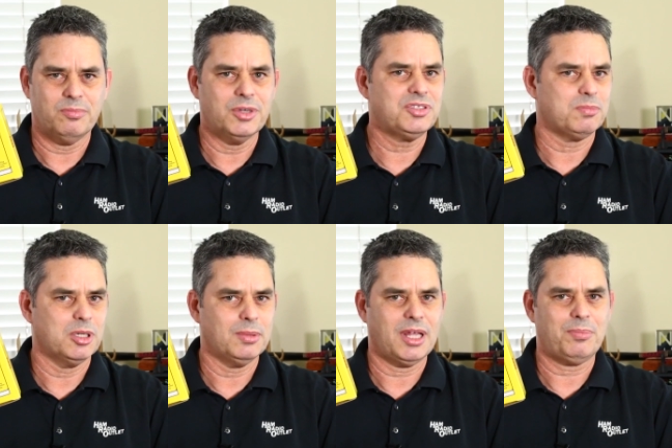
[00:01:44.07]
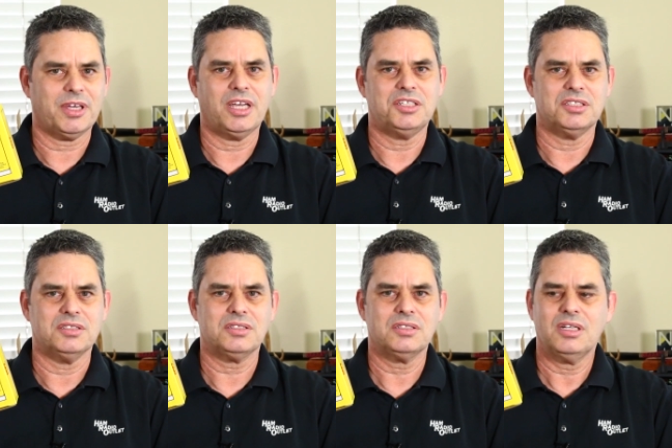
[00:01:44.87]
for most mobile
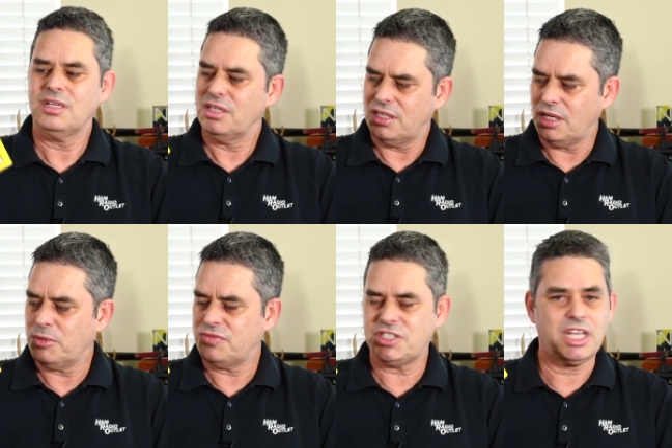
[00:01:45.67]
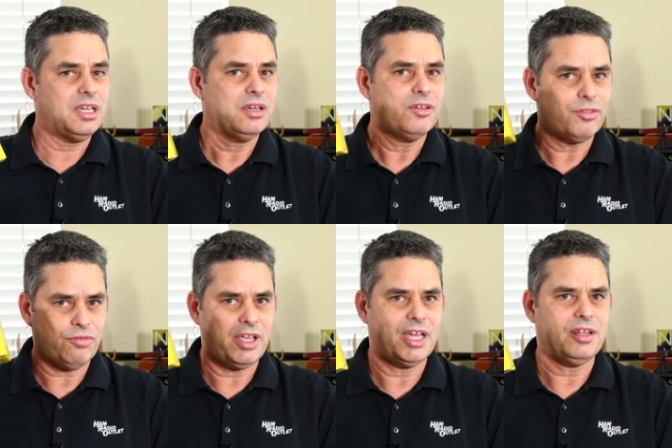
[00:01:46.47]
applications. The MFJ
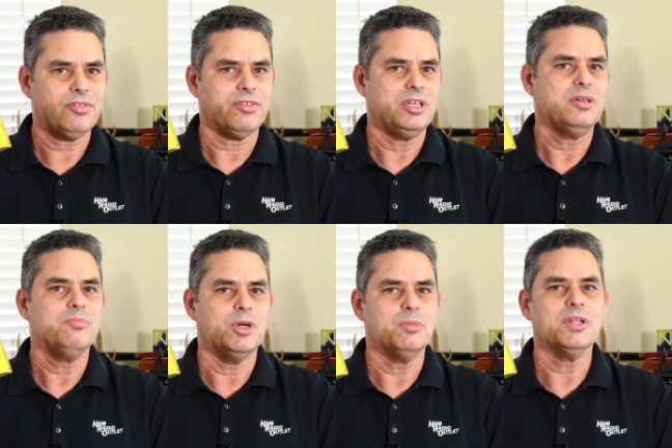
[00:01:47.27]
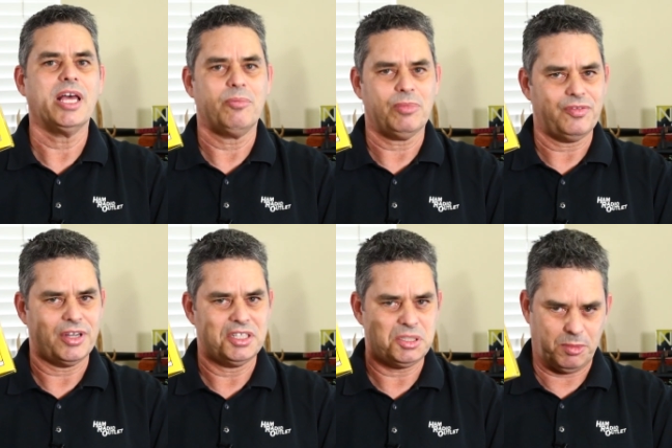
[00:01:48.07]
383 Mobile
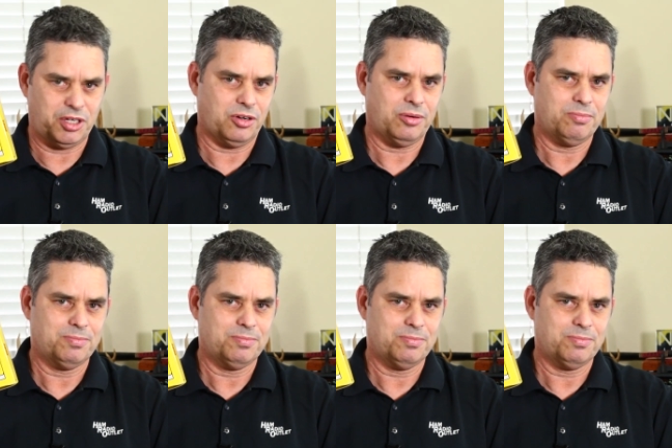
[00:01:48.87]
Amplified Speaker.